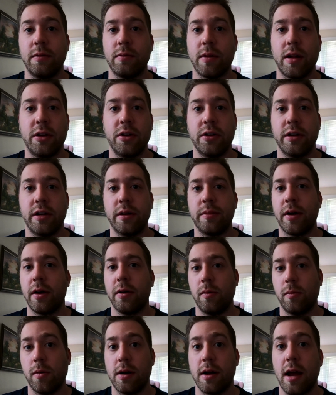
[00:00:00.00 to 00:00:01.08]
rendered in
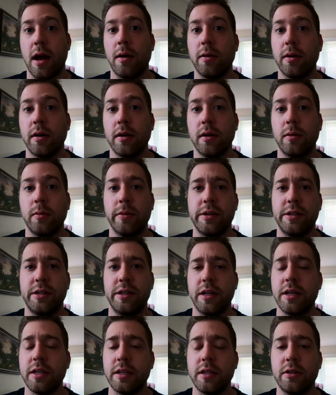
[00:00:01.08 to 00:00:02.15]
about 1 hour, which
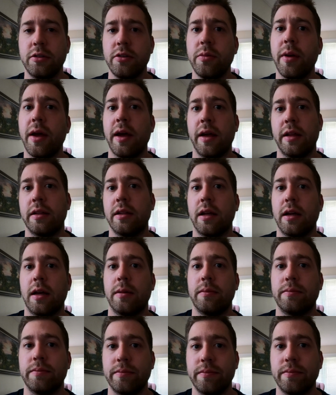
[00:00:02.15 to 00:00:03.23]
isn't too bad,
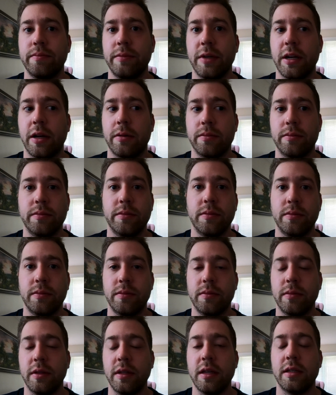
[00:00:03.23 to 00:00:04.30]

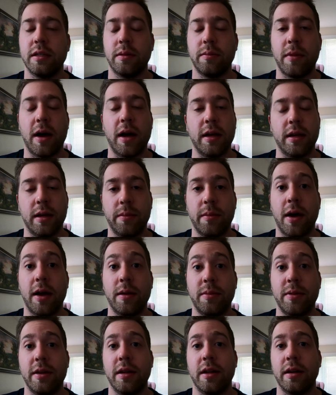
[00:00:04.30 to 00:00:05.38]
at least in my
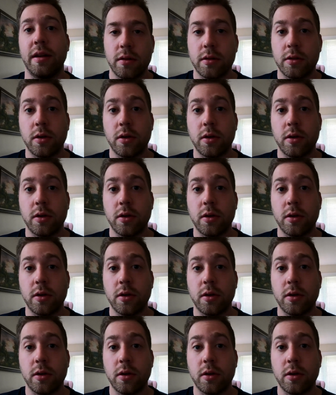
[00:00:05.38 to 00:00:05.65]
opinion.